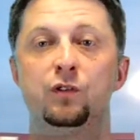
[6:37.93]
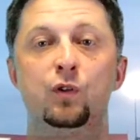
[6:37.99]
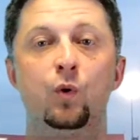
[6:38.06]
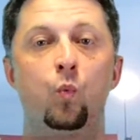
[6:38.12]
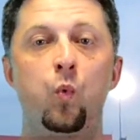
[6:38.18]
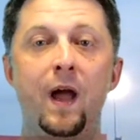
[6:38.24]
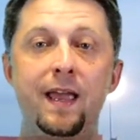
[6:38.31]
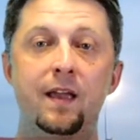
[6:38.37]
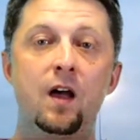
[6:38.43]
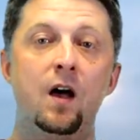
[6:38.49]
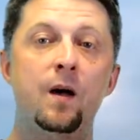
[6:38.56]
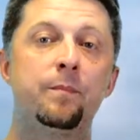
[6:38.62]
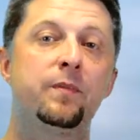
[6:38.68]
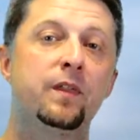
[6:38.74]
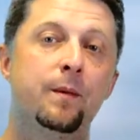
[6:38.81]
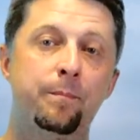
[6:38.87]
to wake
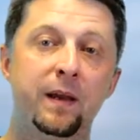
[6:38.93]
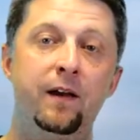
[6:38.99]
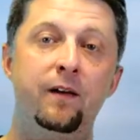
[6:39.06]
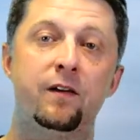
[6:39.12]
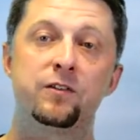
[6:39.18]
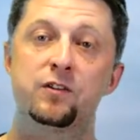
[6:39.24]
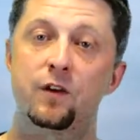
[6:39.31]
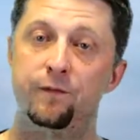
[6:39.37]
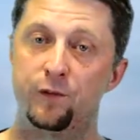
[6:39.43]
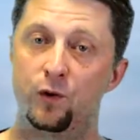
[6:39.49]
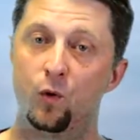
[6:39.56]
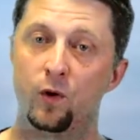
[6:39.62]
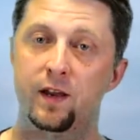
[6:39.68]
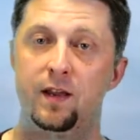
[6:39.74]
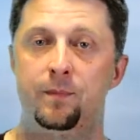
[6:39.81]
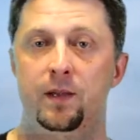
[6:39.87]
up the appearance of
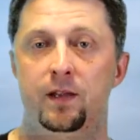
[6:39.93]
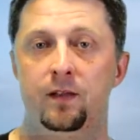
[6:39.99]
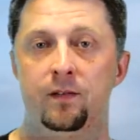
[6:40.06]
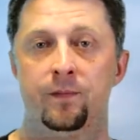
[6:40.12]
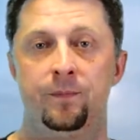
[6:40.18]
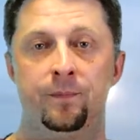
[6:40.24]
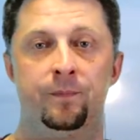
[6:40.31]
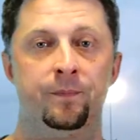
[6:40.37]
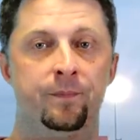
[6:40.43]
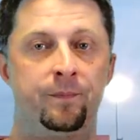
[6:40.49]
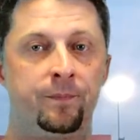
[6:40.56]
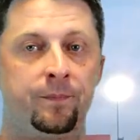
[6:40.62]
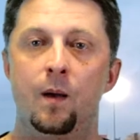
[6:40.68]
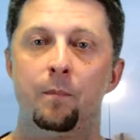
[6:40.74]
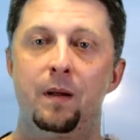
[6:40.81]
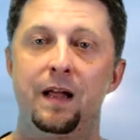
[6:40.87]
your Hemi.
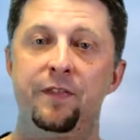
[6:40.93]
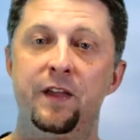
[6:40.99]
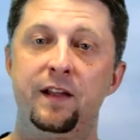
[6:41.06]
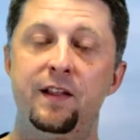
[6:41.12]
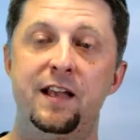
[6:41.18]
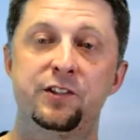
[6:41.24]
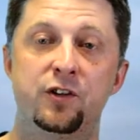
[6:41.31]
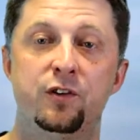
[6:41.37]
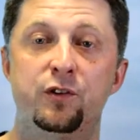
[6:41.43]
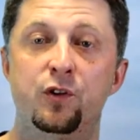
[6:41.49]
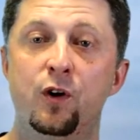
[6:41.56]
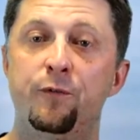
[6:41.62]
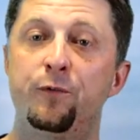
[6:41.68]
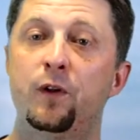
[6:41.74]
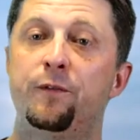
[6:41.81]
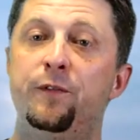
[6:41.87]
But I think that's going to
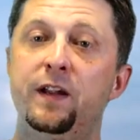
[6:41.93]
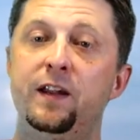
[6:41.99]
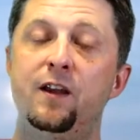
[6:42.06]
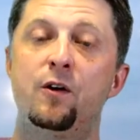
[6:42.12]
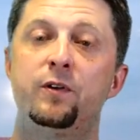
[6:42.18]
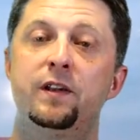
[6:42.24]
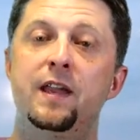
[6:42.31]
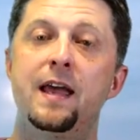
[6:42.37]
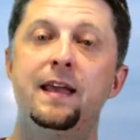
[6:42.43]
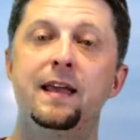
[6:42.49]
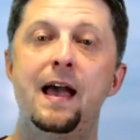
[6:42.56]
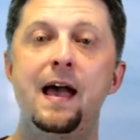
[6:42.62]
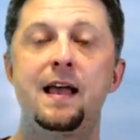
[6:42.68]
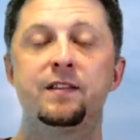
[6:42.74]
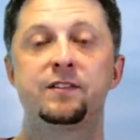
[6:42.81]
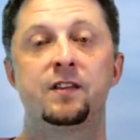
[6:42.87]
do it for the video today,
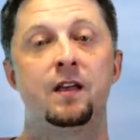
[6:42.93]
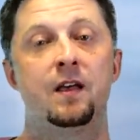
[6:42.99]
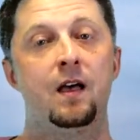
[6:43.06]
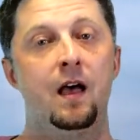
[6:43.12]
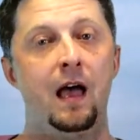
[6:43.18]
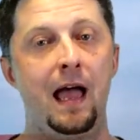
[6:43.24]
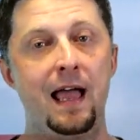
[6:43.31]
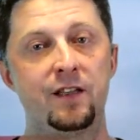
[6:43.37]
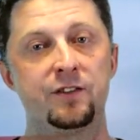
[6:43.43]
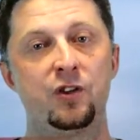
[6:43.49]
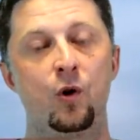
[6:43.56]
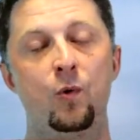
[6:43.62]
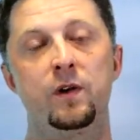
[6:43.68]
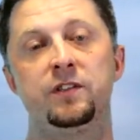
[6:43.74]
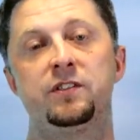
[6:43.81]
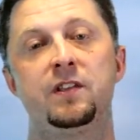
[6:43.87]
guys. As
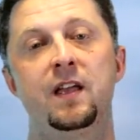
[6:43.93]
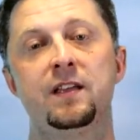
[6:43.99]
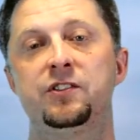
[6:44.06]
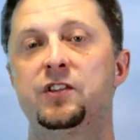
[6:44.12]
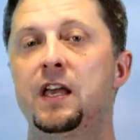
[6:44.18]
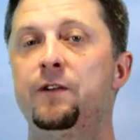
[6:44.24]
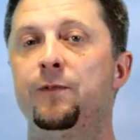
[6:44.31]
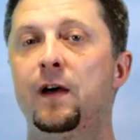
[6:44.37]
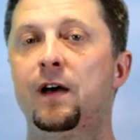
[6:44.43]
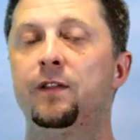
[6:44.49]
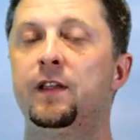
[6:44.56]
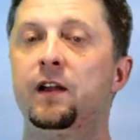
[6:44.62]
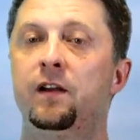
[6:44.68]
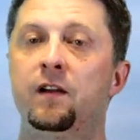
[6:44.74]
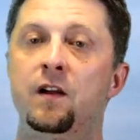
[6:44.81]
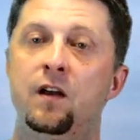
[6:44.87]
always, stay safe out
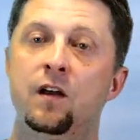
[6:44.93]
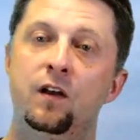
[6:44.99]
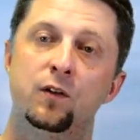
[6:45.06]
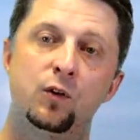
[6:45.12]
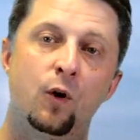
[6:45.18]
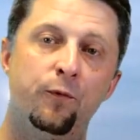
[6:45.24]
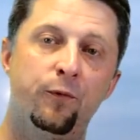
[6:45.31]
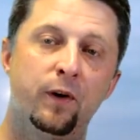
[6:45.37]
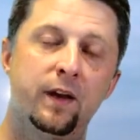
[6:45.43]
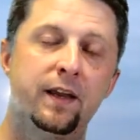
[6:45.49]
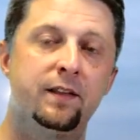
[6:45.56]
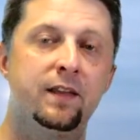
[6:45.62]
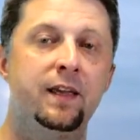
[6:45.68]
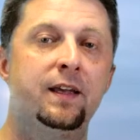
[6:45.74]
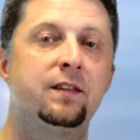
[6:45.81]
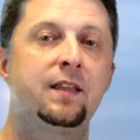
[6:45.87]
there. Don't
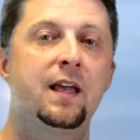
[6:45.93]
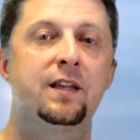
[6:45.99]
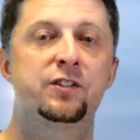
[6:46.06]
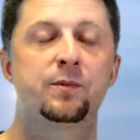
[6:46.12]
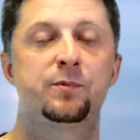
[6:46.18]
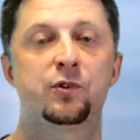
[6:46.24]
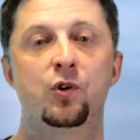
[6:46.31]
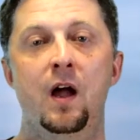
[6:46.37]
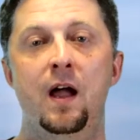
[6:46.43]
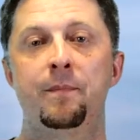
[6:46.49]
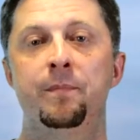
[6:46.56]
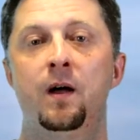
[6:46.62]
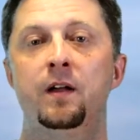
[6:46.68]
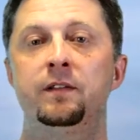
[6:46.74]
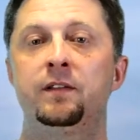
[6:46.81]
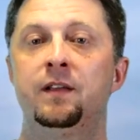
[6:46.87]
forget to hit that subscribe
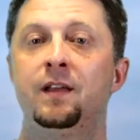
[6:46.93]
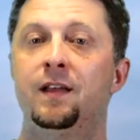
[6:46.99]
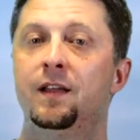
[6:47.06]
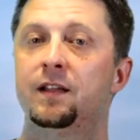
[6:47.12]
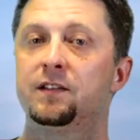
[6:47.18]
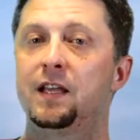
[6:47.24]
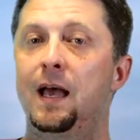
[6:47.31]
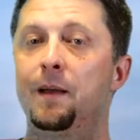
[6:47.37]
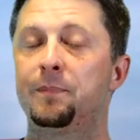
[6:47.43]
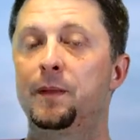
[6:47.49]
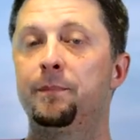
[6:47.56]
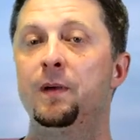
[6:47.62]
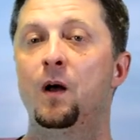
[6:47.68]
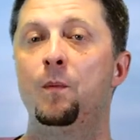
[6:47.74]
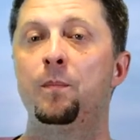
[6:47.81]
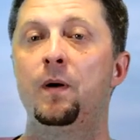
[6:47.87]
button, tap the
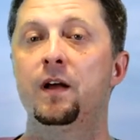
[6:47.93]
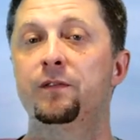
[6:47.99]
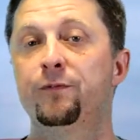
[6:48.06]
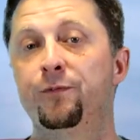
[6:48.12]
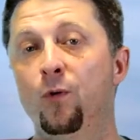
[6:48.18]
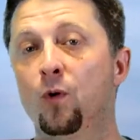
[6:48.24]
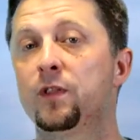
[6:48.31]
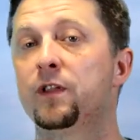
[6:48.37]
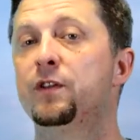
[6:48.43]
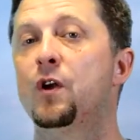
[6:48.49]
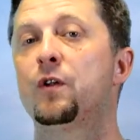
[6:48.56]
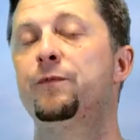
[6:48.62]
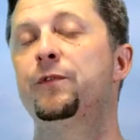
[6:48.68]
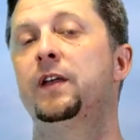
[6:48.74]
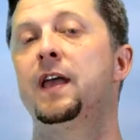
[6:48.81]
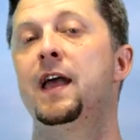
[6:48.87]
bell button for the
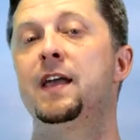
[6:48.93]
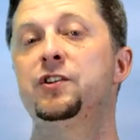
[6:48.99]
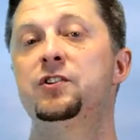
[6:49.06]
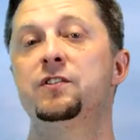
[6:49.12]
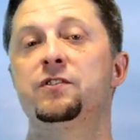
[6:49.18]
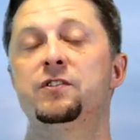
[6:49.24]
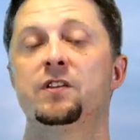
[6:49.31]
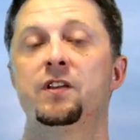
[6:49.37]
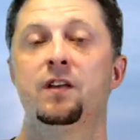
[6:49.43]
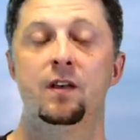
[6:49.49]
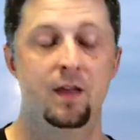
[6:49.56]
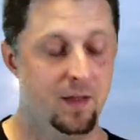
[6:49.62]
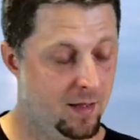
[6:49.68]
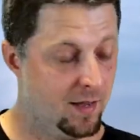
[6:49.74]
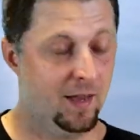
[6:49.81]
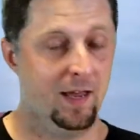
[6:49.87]
notifications,
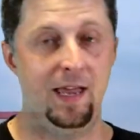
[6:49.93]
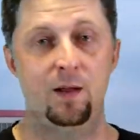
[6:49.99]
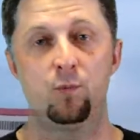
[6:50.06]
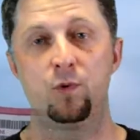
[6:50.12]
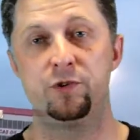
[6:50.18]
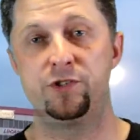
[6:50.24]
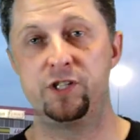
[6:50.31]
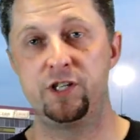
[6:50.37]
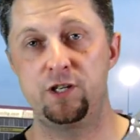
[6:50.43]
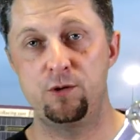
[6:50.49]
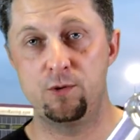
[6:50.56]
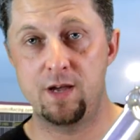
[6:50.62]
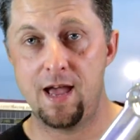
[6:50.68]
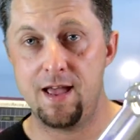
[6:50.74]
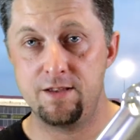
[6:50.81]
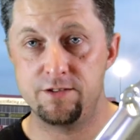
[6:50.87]
and we'll see
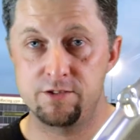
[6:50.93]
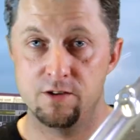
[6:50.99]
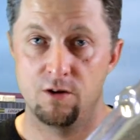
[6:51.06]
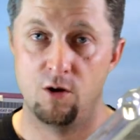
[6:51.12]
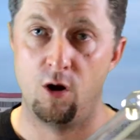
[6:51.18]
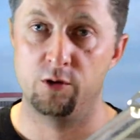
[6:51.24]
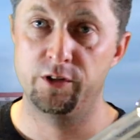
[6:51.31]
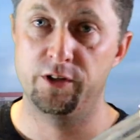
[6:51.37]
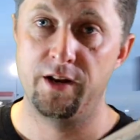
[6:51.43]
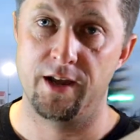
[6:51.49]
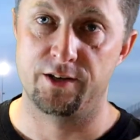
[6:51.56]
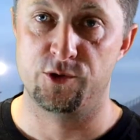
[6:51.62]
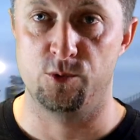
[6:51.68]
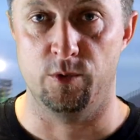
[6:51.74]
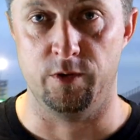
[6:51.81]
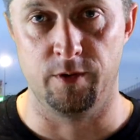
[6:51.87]
you guys on the
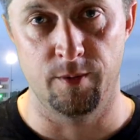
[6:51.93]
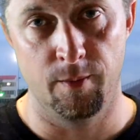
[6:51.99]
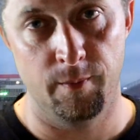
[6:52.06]
next one.